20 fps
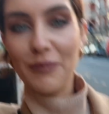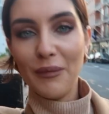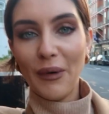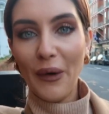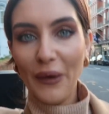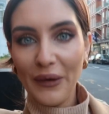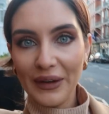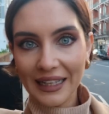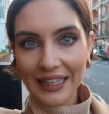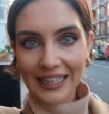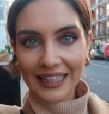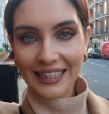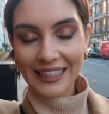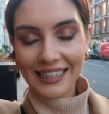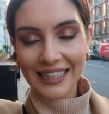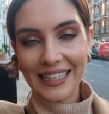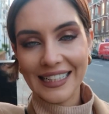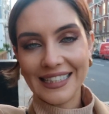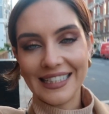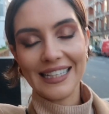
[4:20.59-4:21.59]

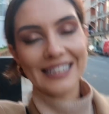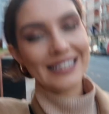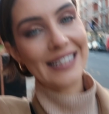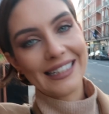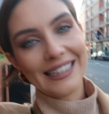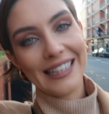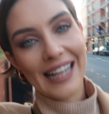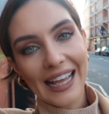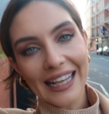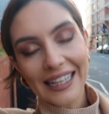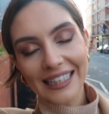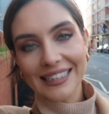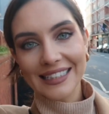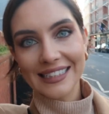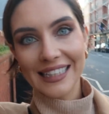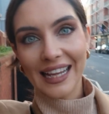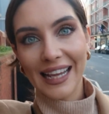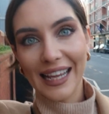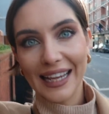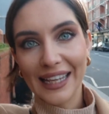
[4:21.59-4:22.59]
morning it is the
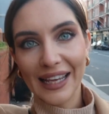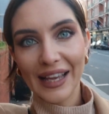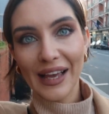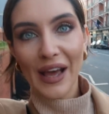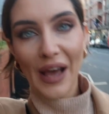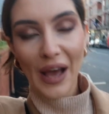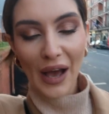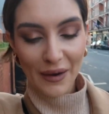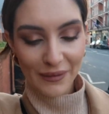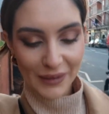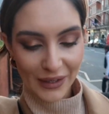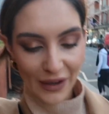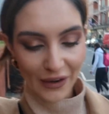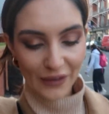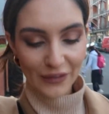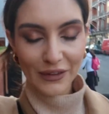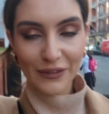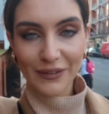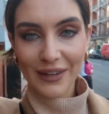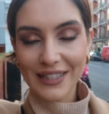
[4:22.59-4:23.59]
next day and we are
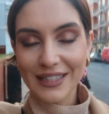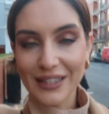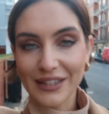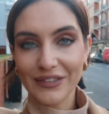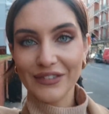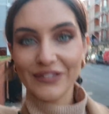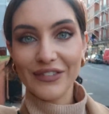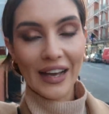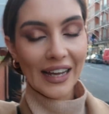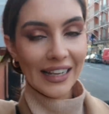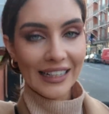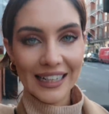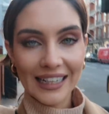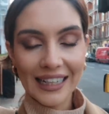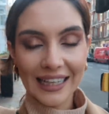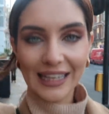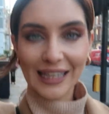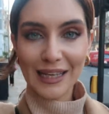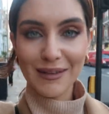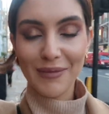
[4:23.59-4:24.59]
on the way to the
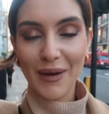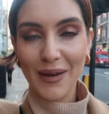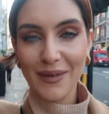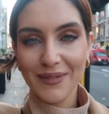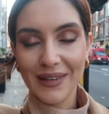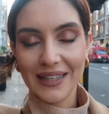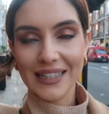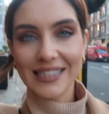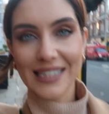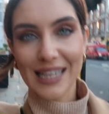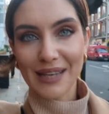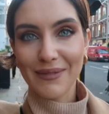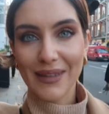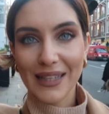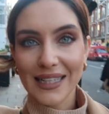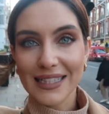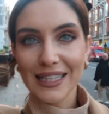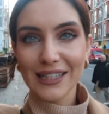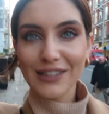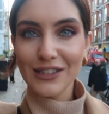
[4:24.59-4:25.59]
final hair appointment to get my
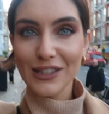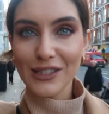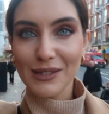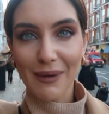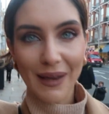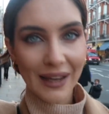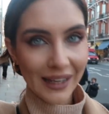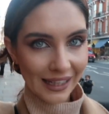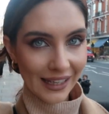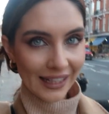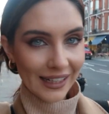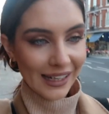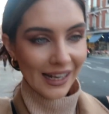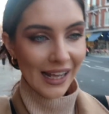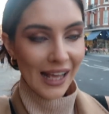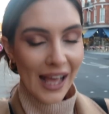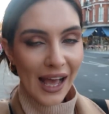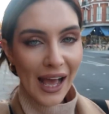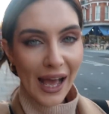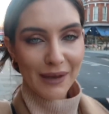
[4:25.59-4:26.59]
extensions back in
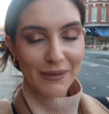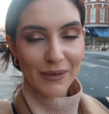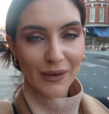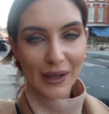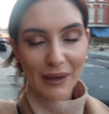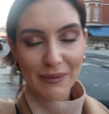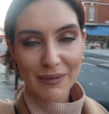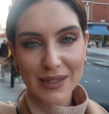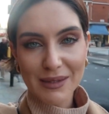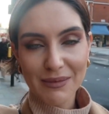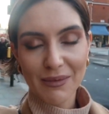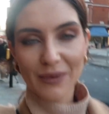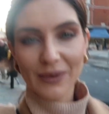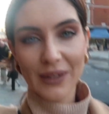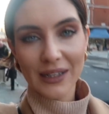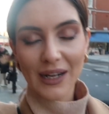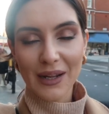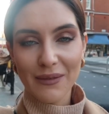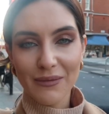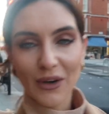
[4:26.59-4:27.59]
I woke up this
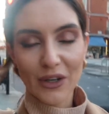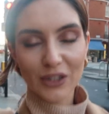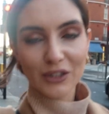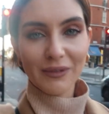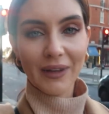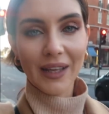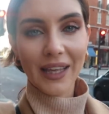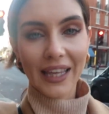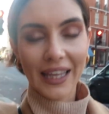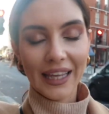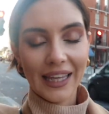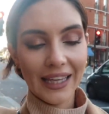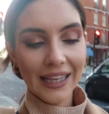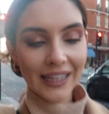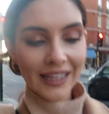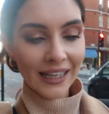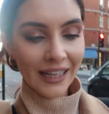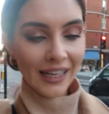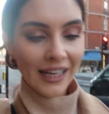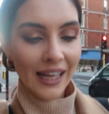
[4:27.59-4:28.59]
morning and washed my hair
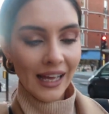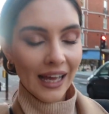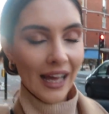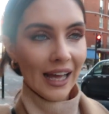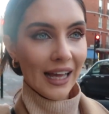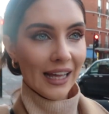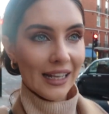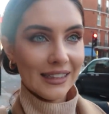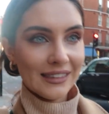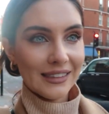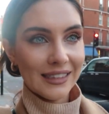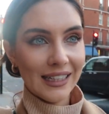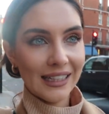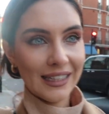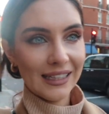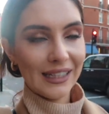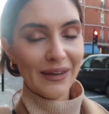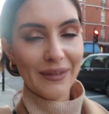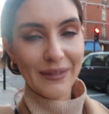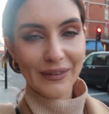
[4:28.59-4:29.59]
and
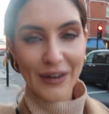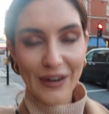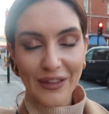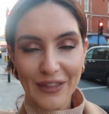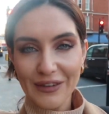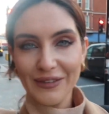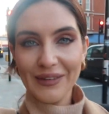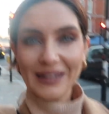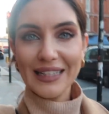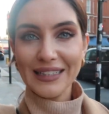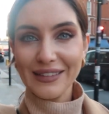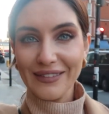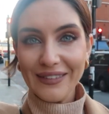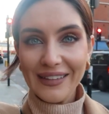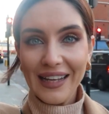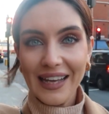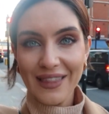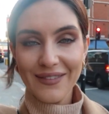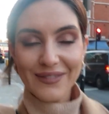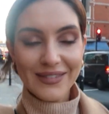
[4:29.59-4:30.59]
now we're on the way to go
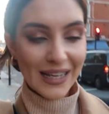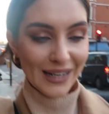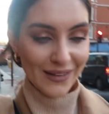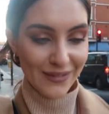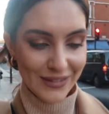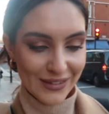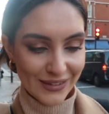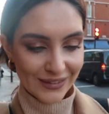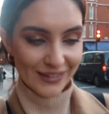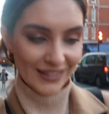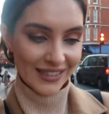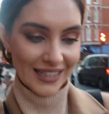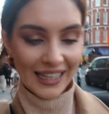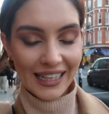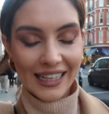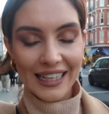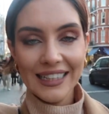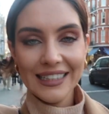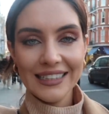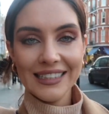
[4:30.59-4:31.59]
and get them done I'm so
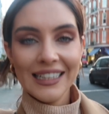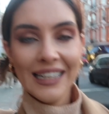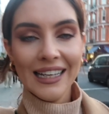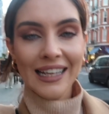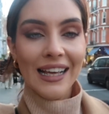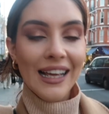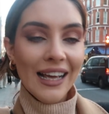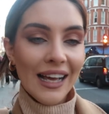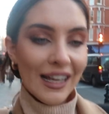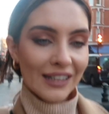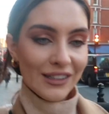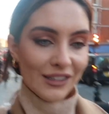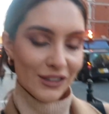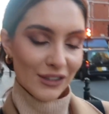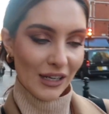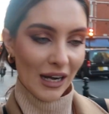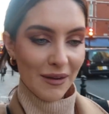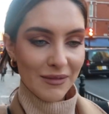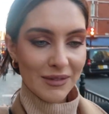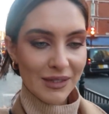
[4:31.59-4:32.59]
excited I just
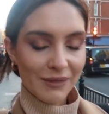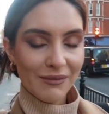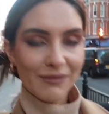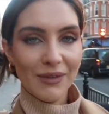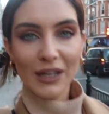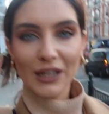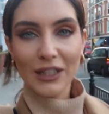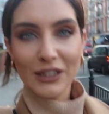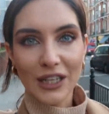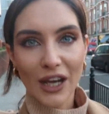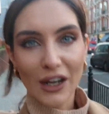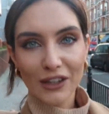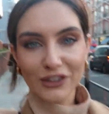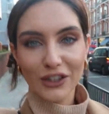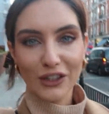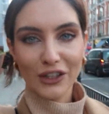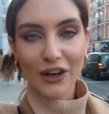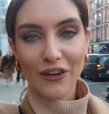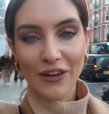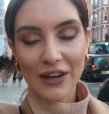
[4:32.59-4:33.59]
grabbed some dark
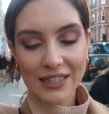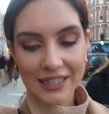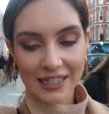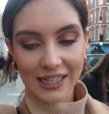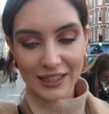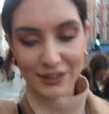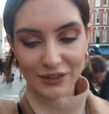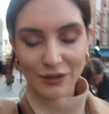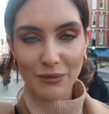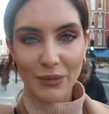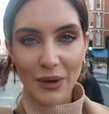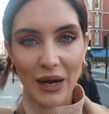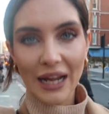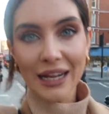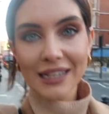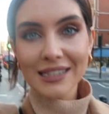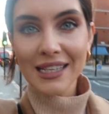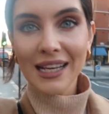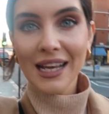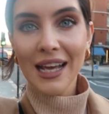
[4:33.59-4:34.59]
chocolate rice cakes from
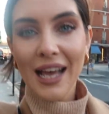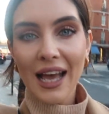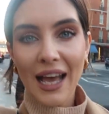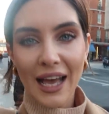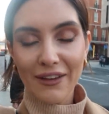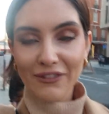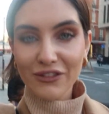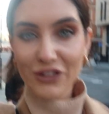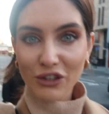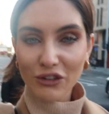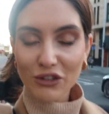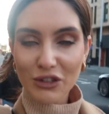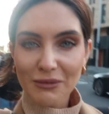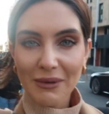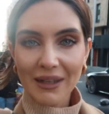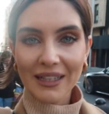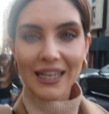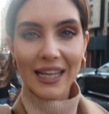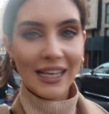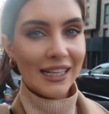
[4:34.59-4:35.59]
Pret I haven't showed you
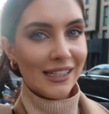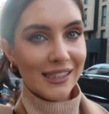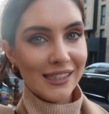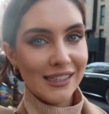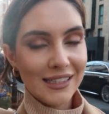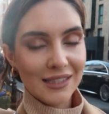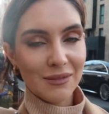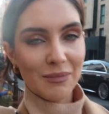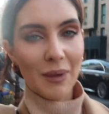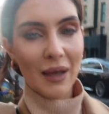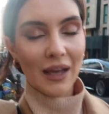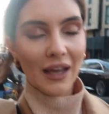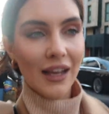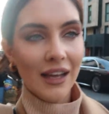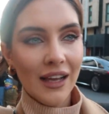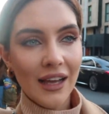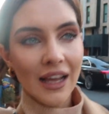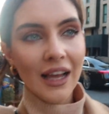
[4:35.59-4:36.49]
my nails but